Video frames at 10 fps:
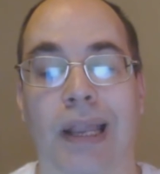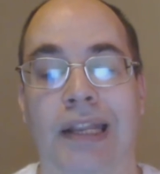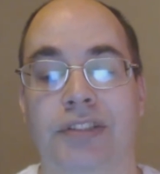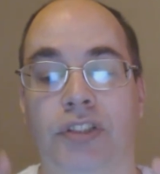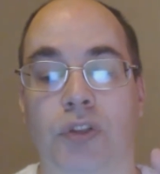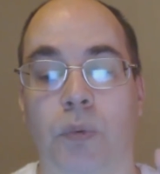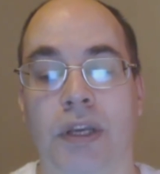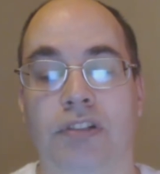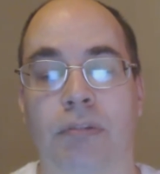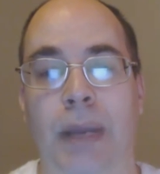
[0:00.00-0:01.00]
planets is
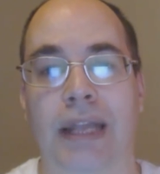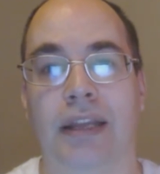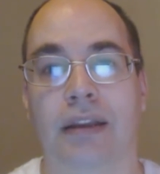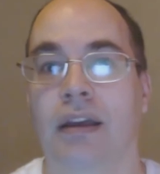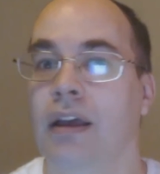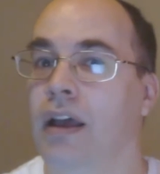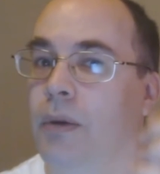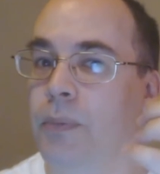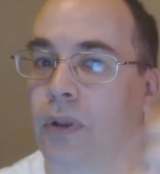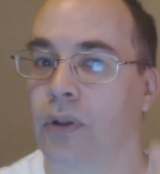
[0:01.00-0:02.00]
quite dramatic,
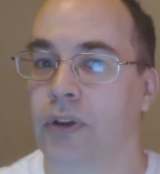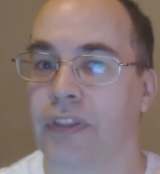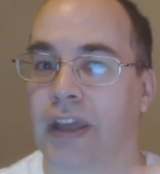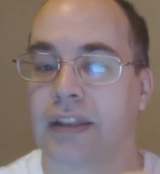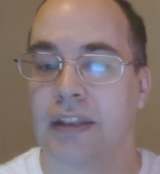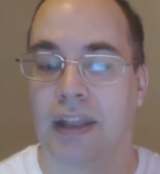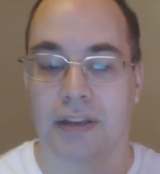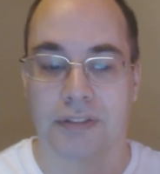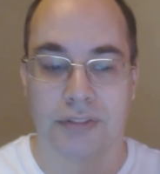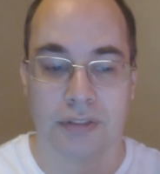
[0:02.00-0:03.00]
and we'll look at that
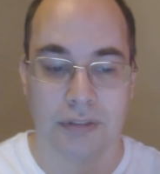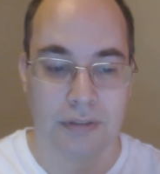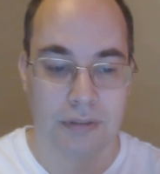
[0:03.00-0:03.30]
next.